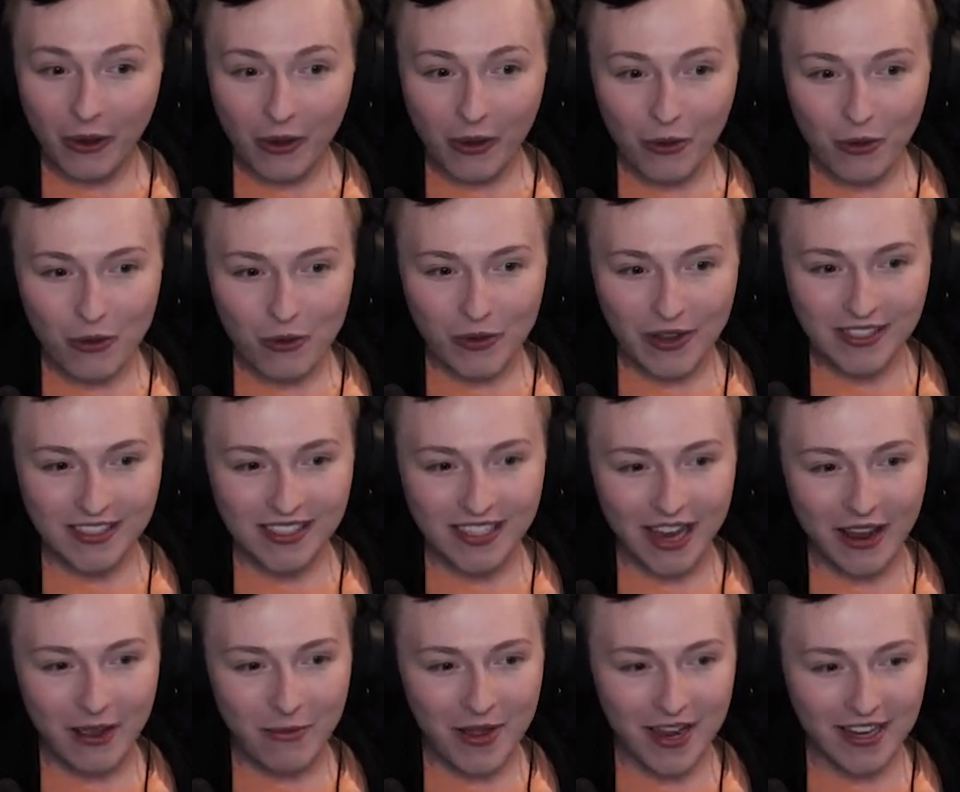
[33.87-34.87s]
Oh,
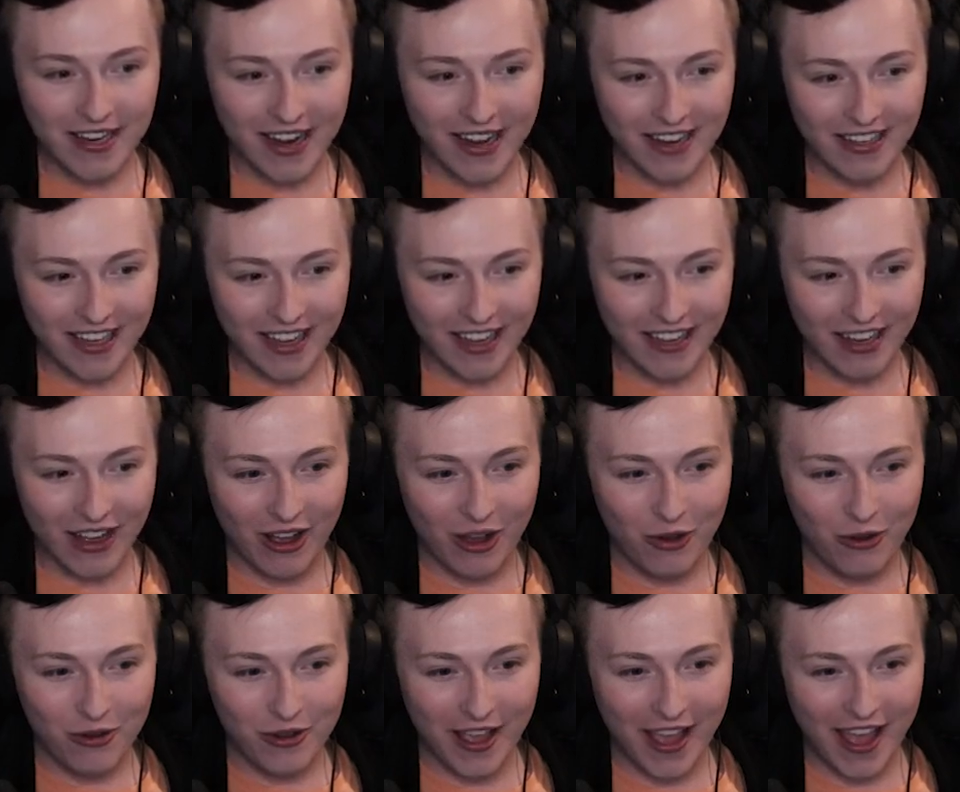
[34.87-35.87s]
intimidating.
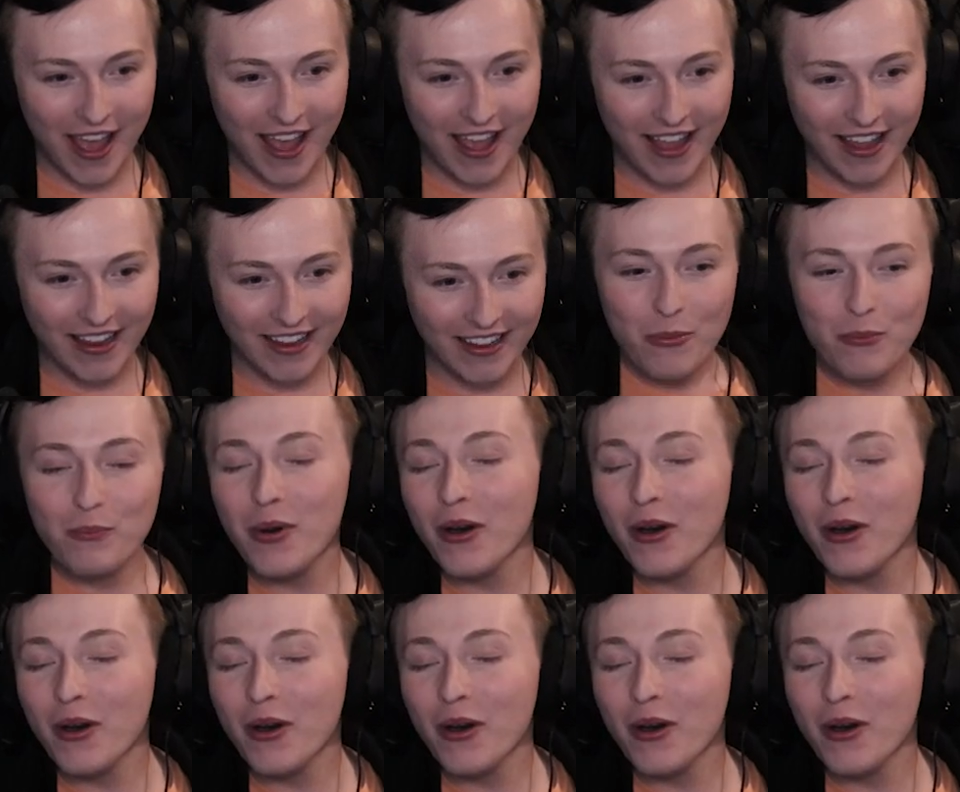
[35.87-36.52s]
Okay.